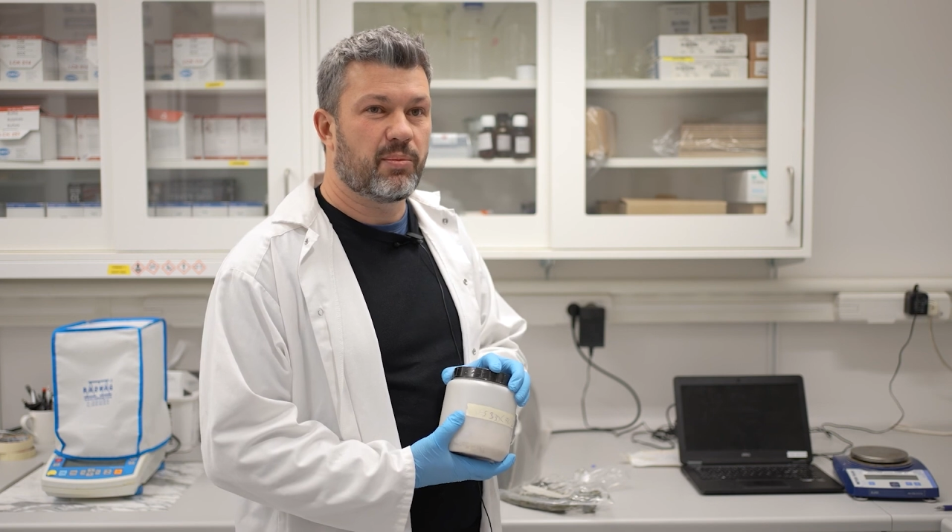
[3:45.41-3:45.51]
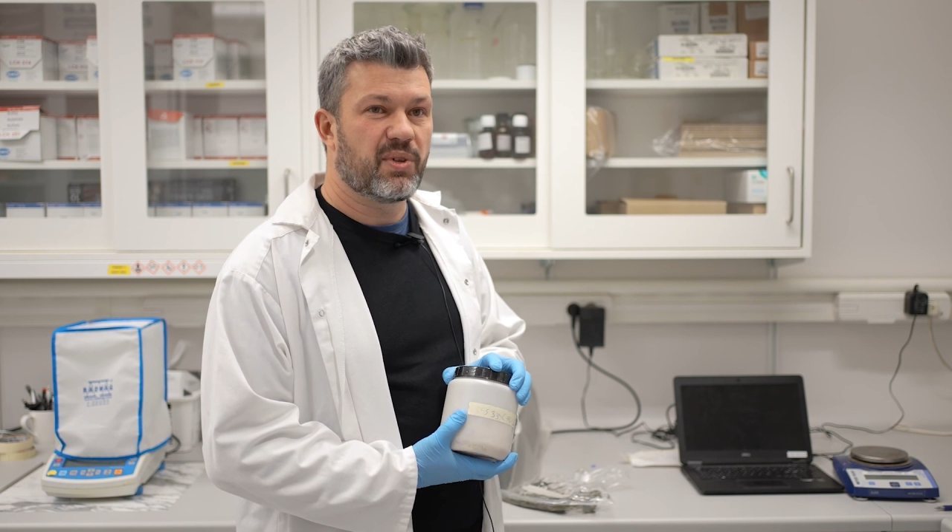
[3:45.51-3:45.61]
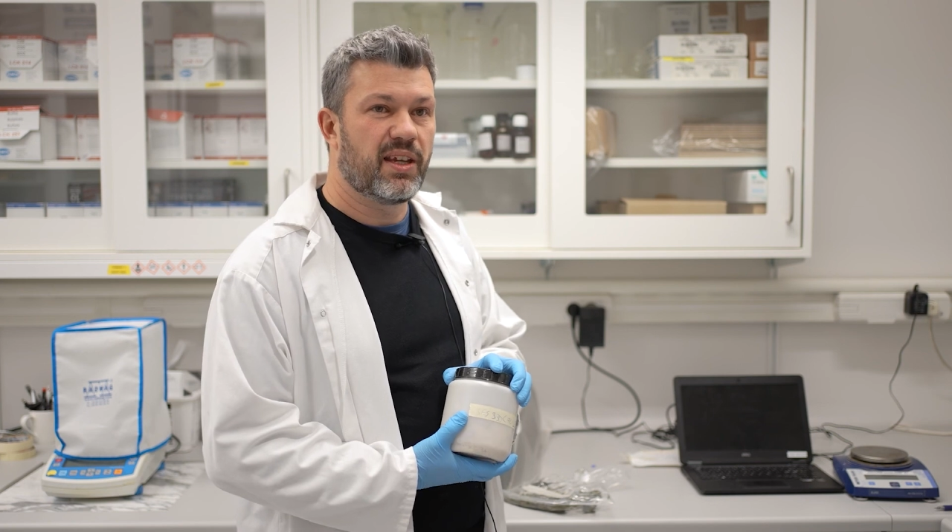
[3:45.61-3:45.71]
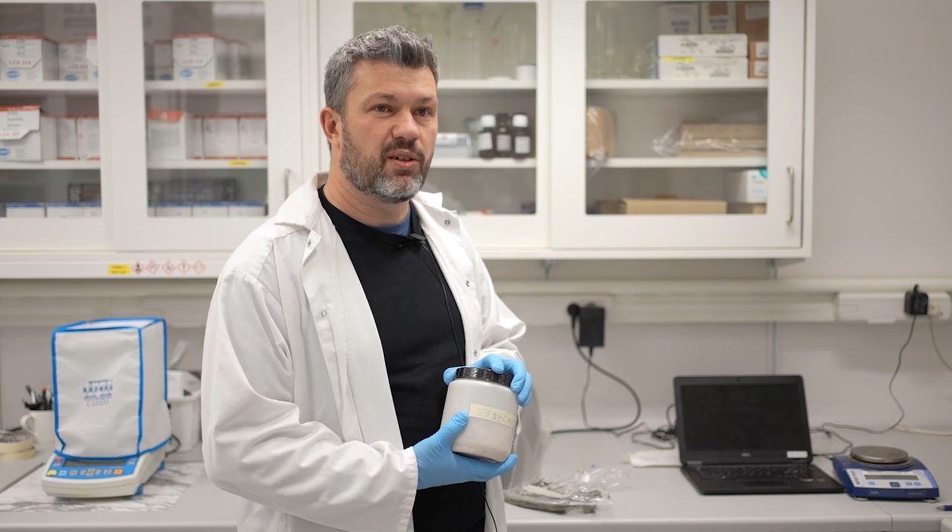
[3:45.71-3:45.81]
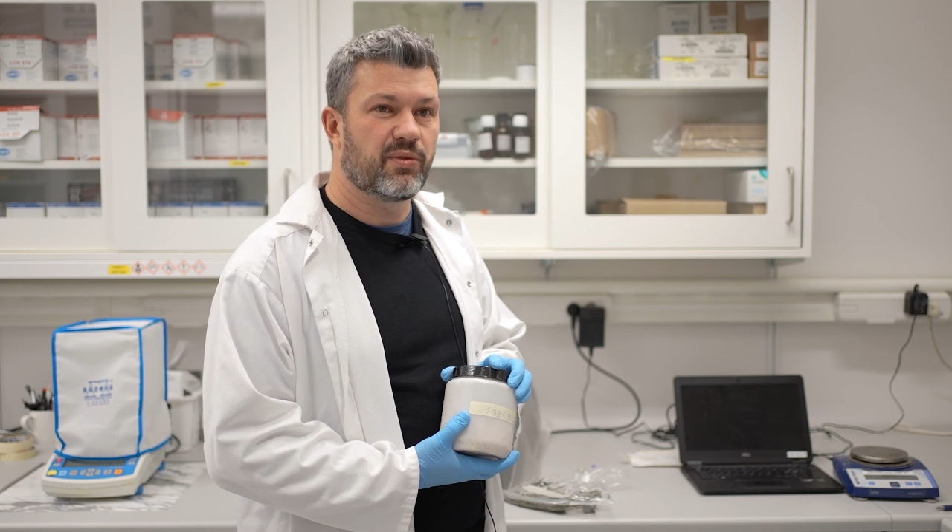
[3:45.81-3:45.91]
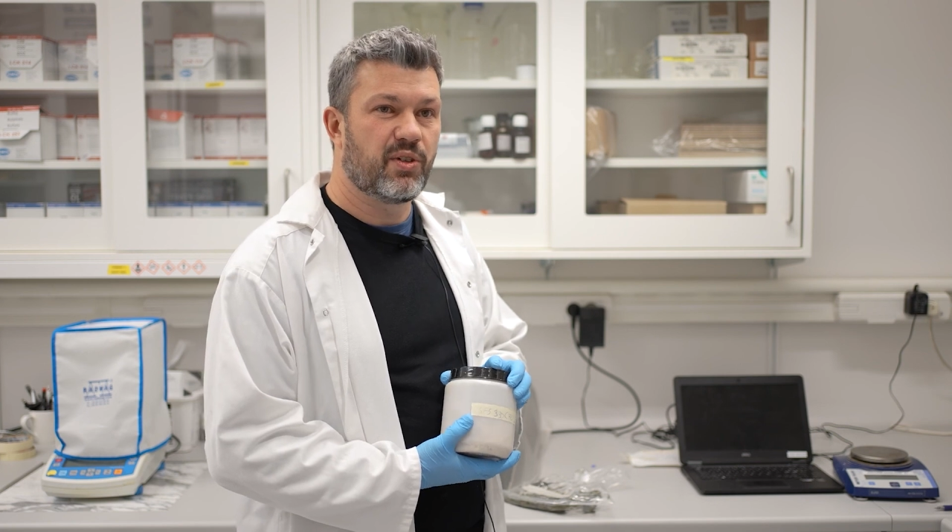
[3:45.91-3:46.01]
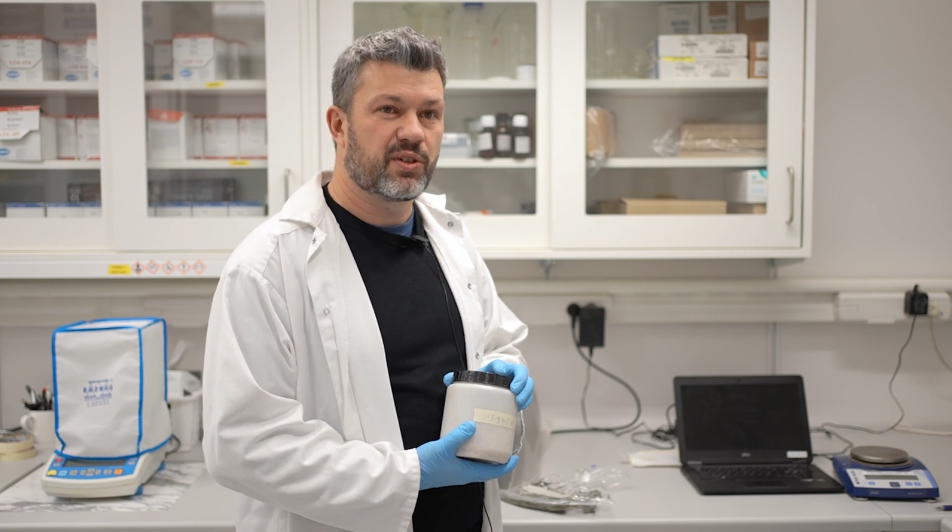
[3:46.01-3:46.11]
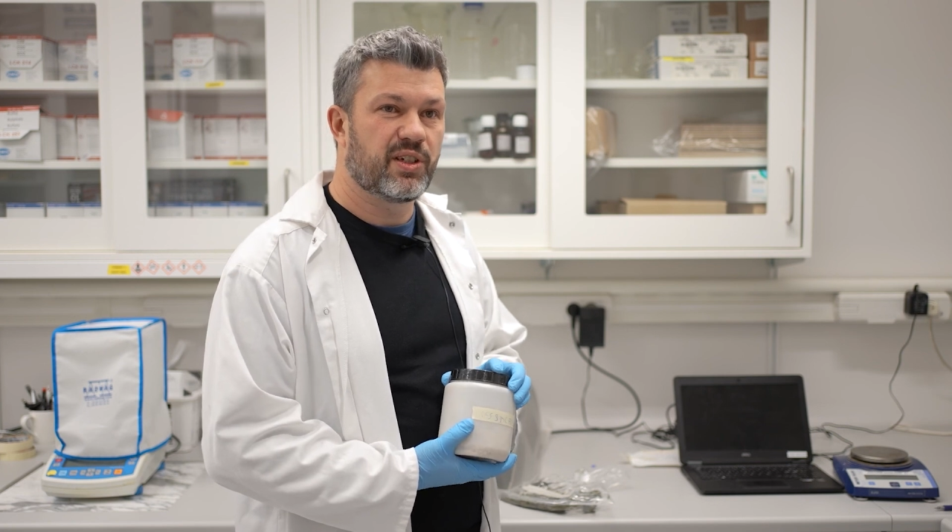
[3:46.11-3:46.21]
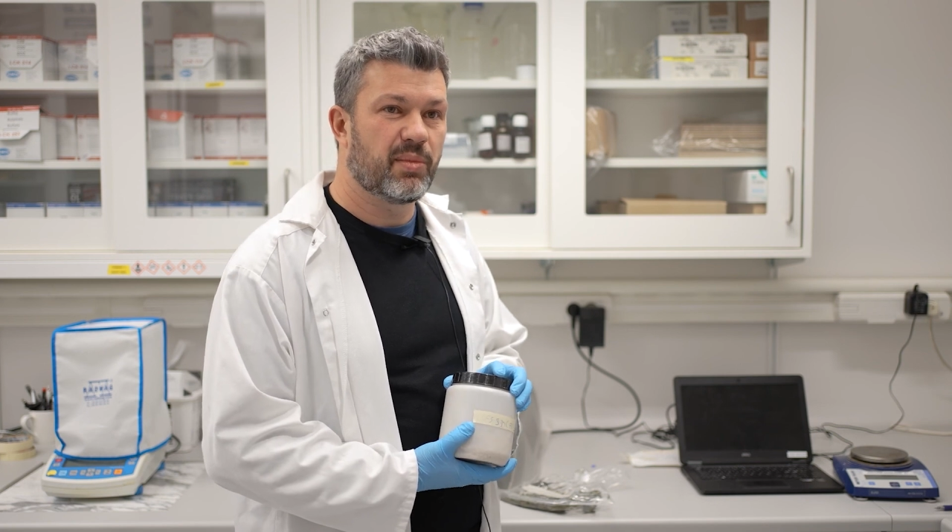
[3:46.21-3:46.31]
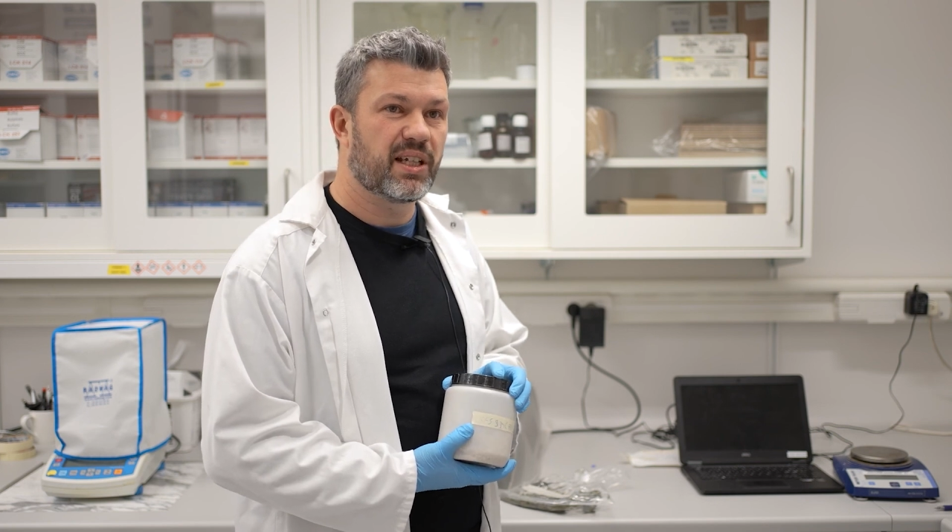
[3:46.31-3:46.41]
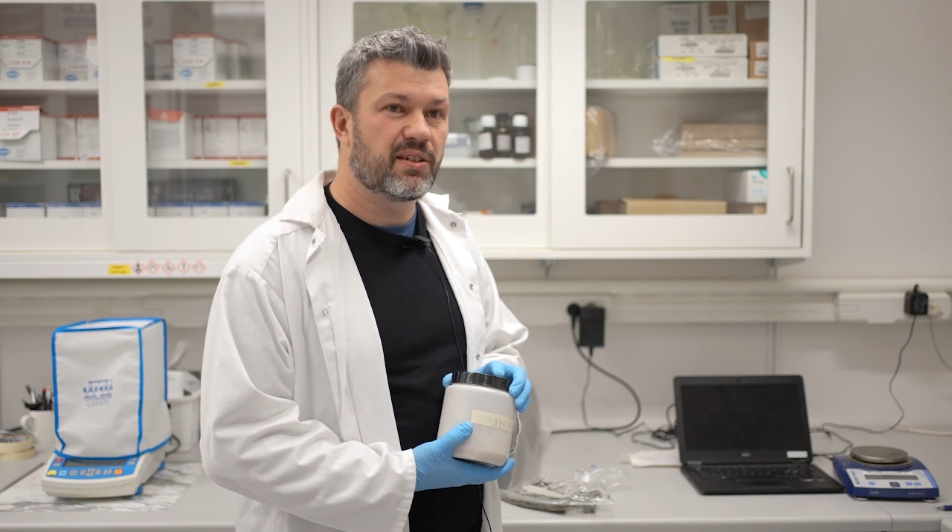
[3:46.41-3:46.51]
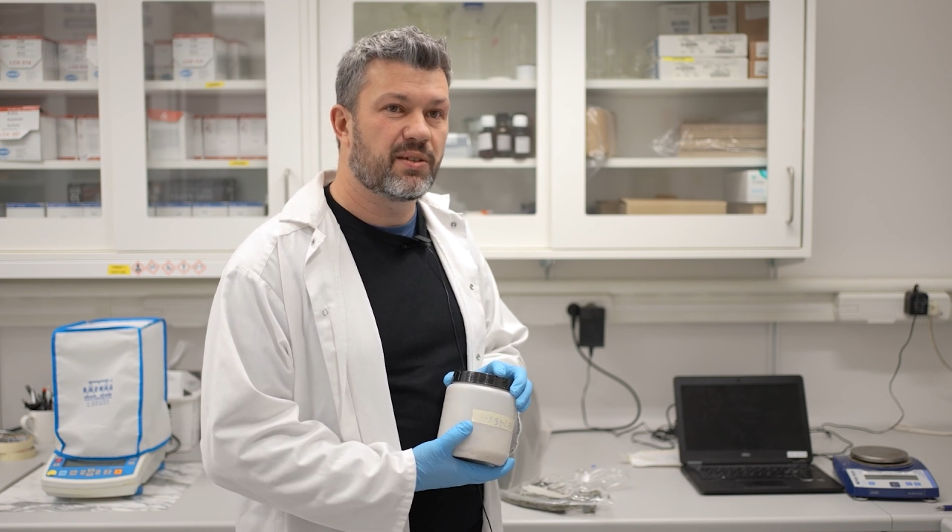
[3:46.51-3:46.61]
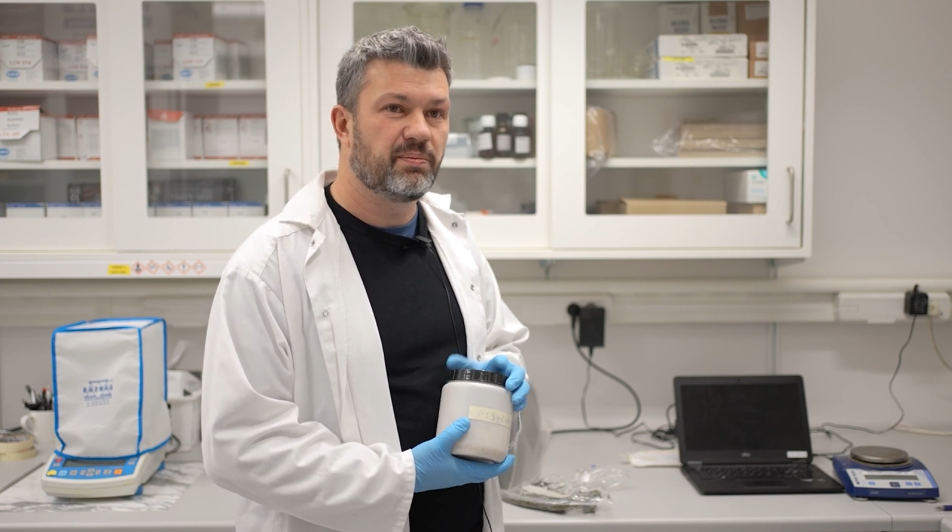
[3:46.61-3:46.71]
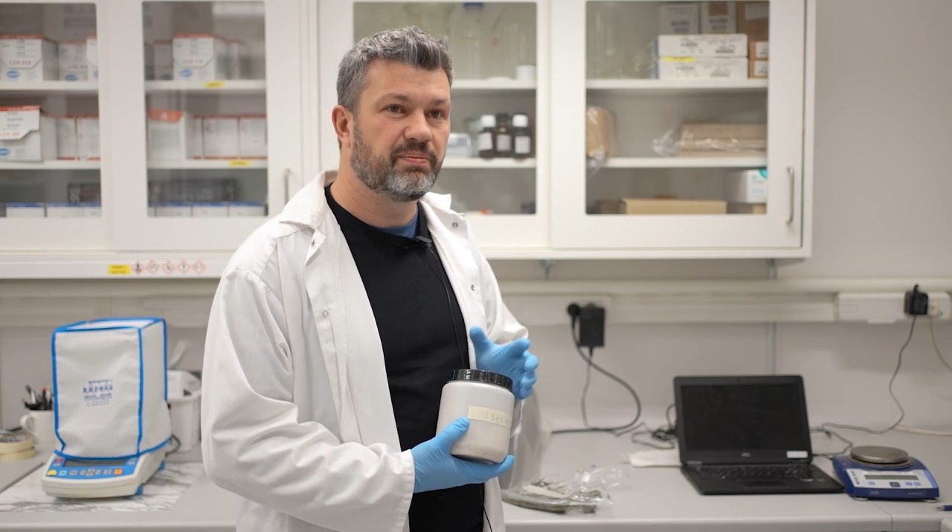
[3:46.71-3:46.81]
uptake of toxic metals.